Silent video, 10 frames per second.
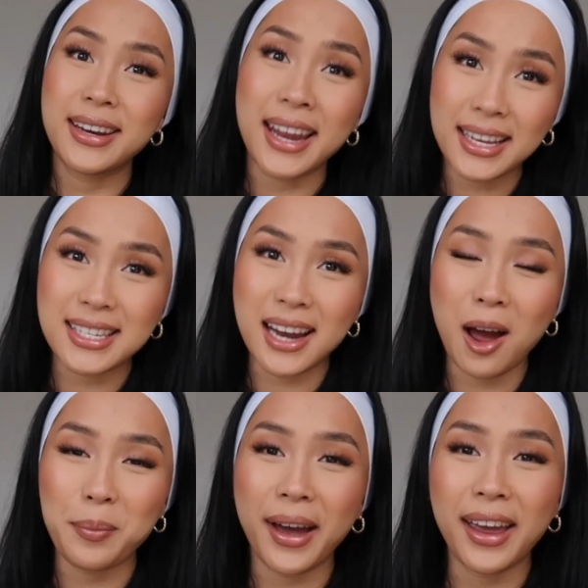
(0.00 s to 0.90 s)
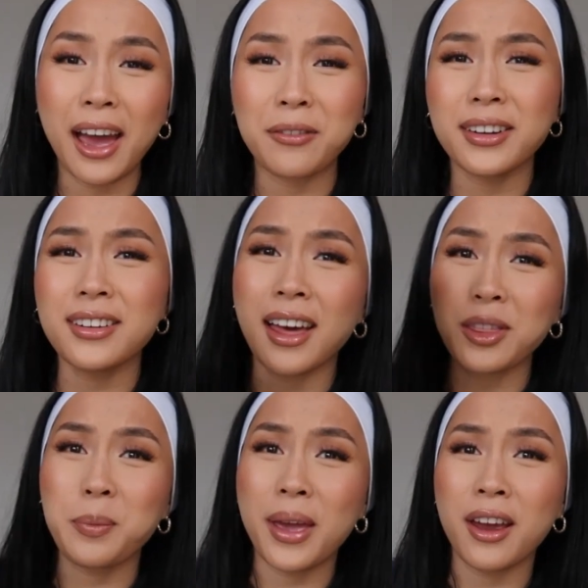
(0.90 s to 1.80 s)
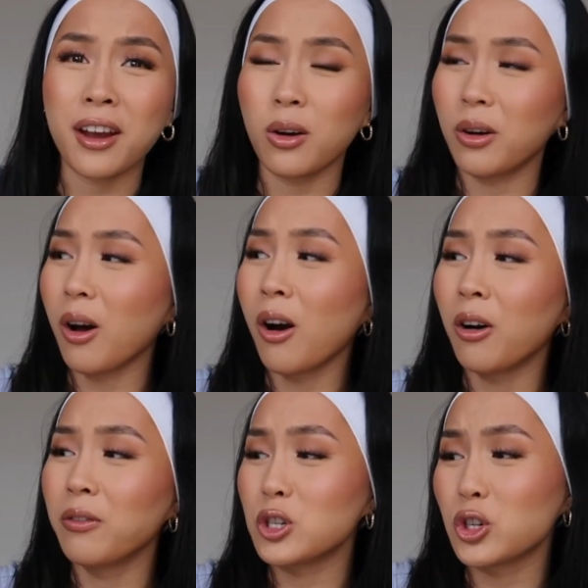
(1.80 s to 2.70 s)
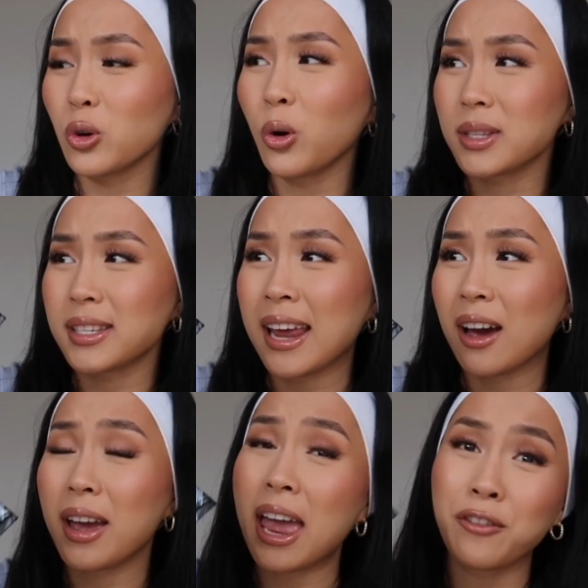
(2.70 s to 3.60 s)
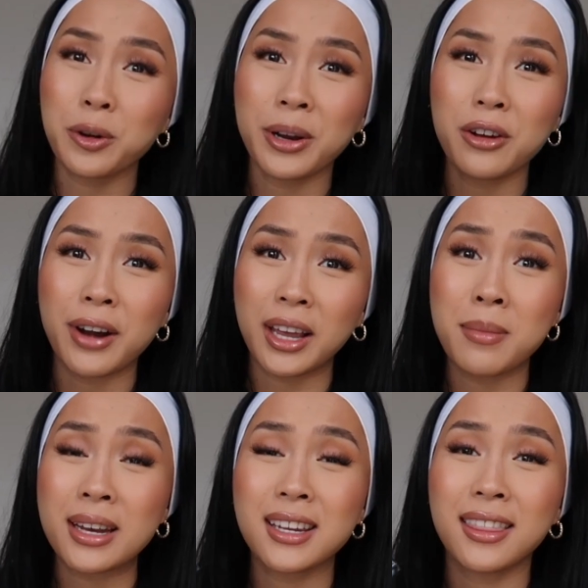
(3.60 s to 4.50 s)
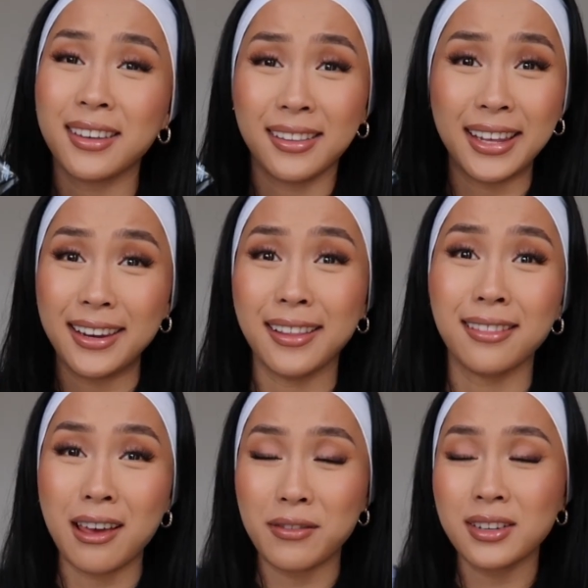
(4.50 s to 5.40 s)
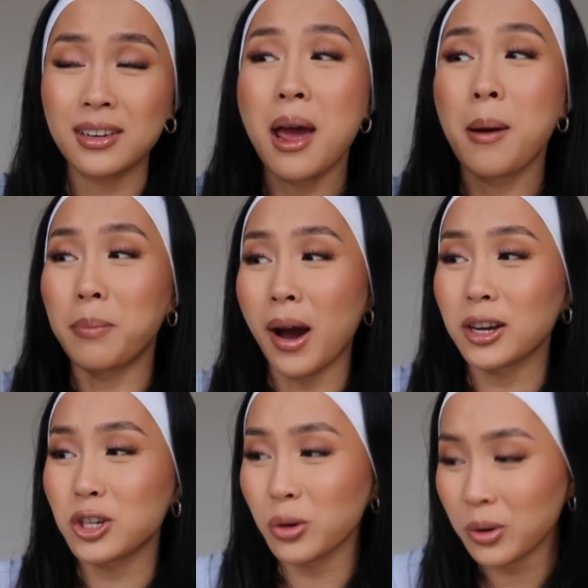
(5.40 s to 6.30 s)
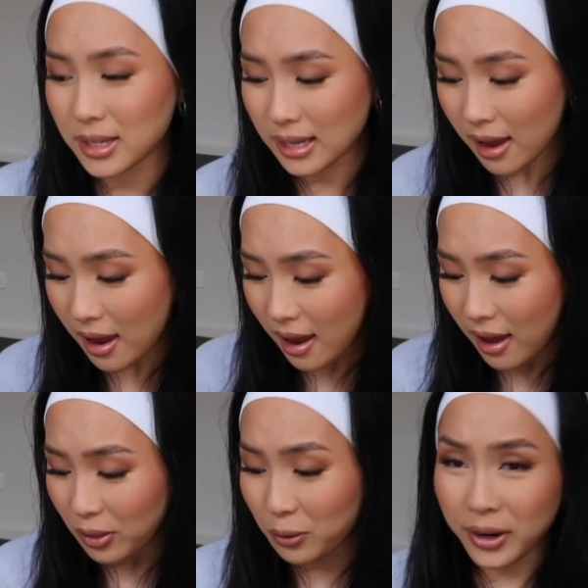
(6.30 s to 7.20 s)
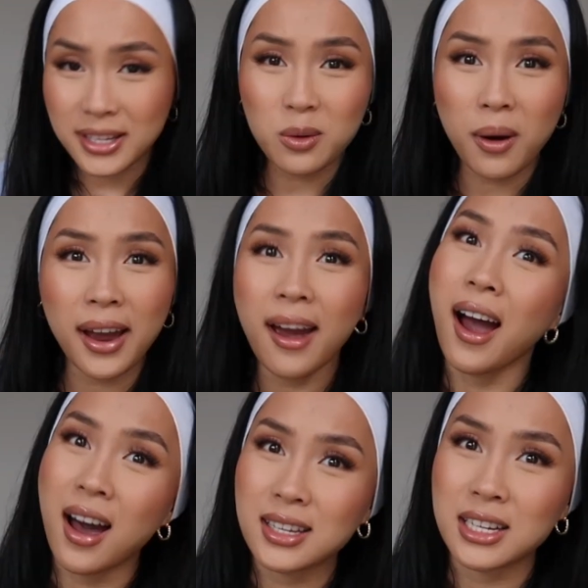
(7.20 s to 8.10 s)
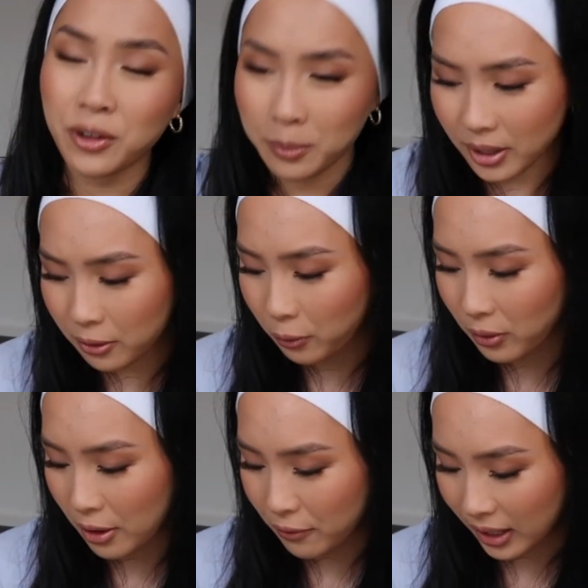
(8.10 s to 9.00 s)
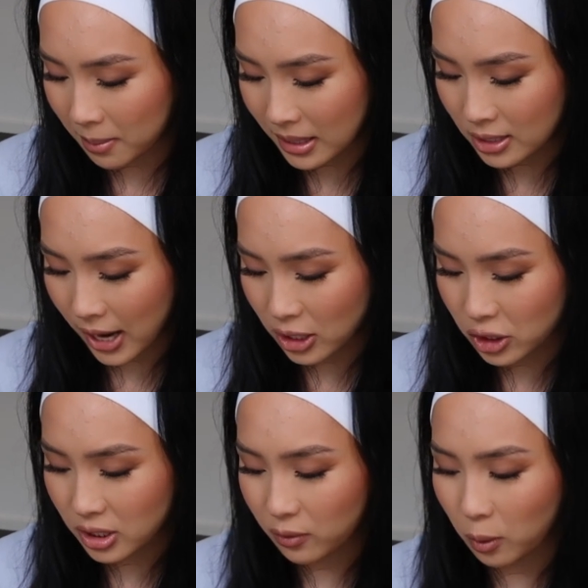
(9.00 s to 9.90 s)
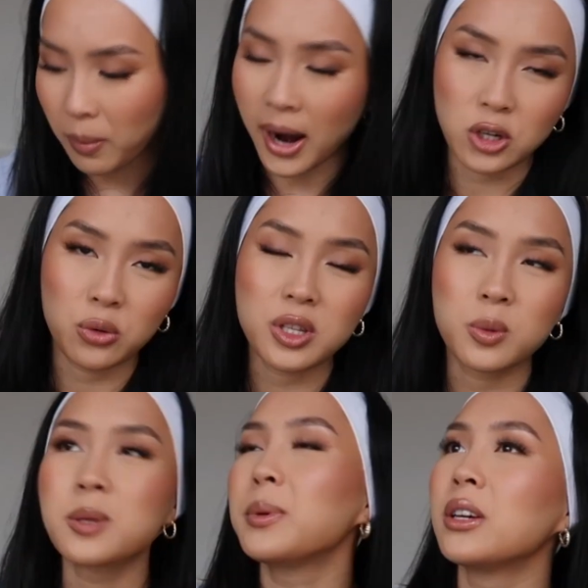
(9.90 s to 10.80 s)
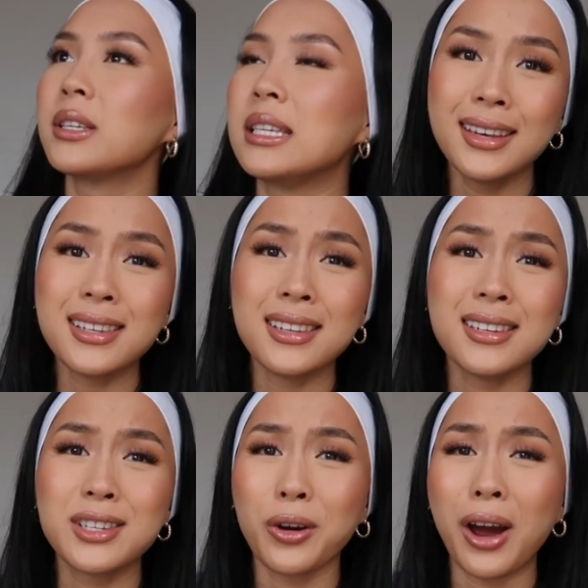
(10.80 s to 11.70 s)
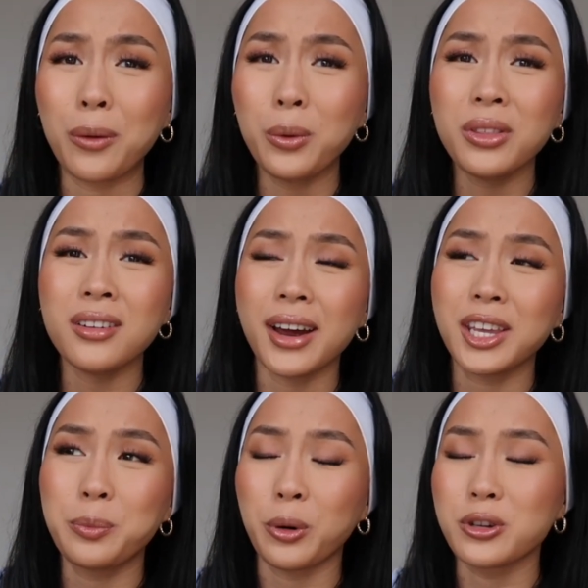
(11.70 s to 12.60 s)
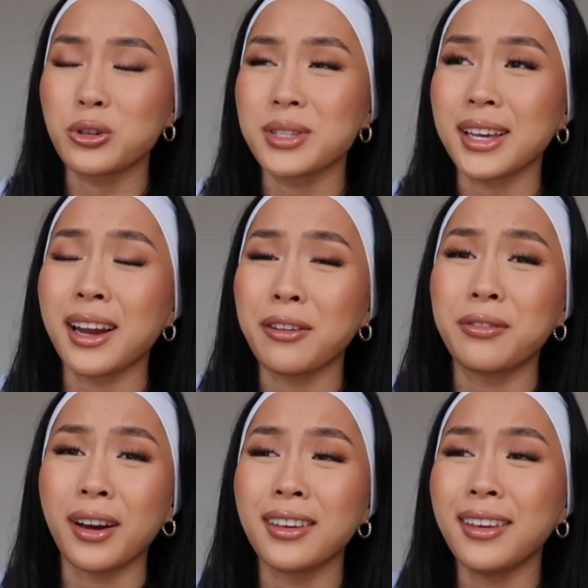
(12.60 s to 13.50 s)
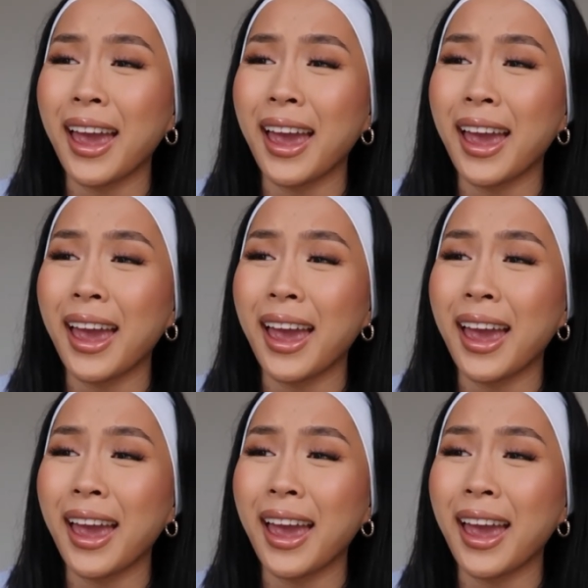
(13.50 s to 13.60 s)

Next up, I have another pair of shorts. Now, everybody recommended the Elite 11 bike shorts. The reason why I asked everybody for their recommendations for bike shorts was because years and years ago, I wore the Nike Pro shorts and I fucking